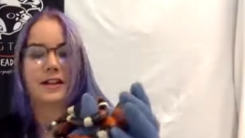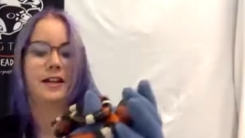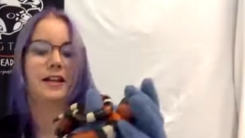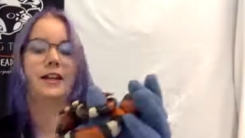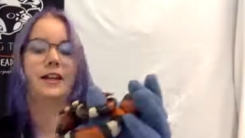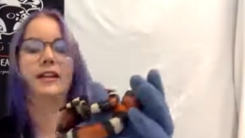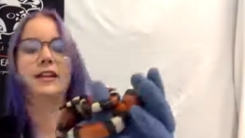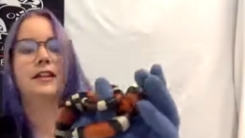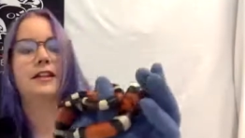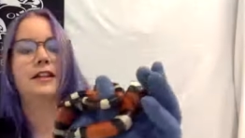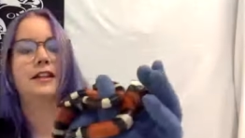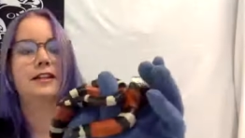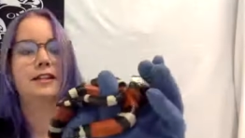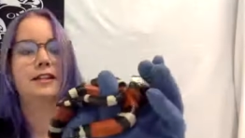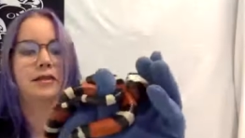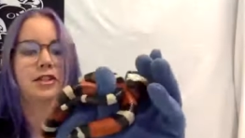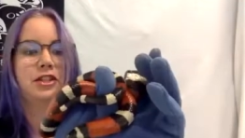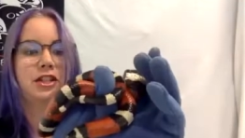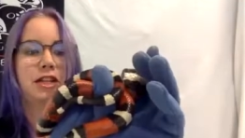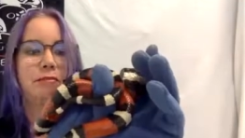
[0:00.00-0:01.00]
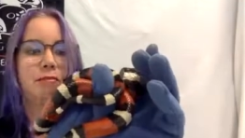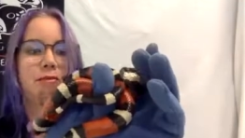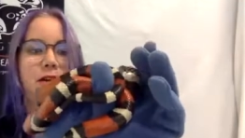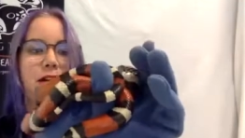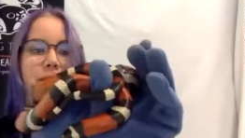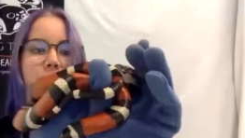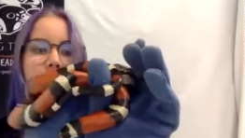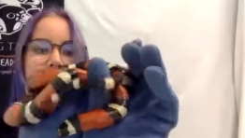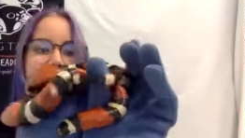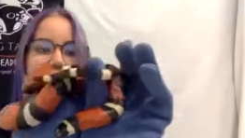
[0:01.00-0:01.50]
a, as I mentioned, a
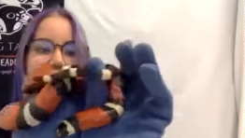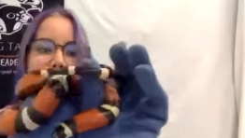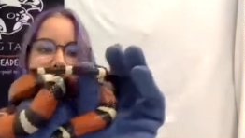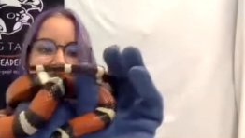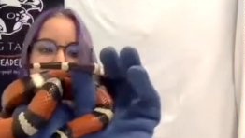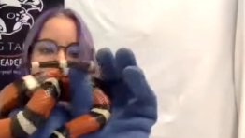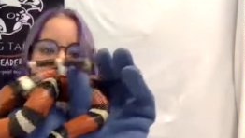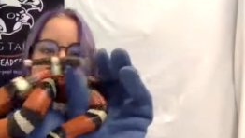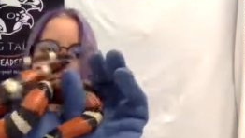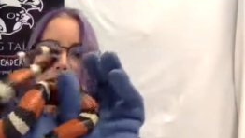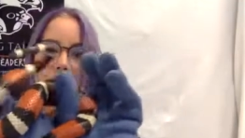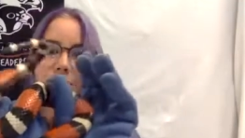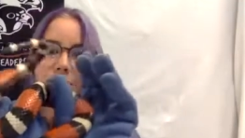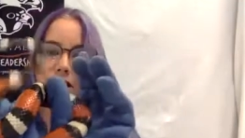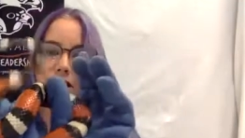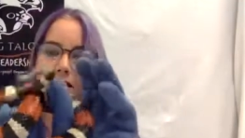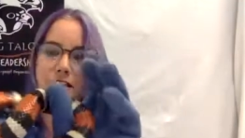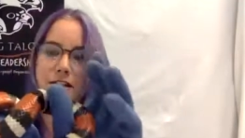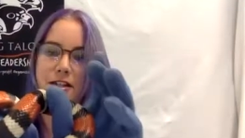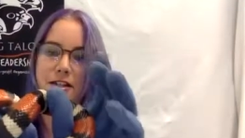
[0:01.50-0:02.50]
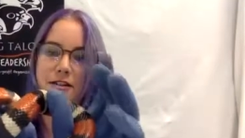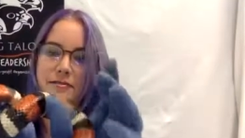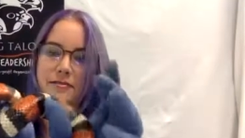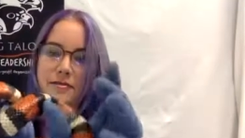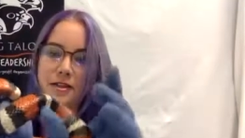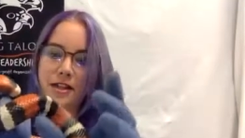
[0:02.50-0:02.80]
Pueblan milk snake.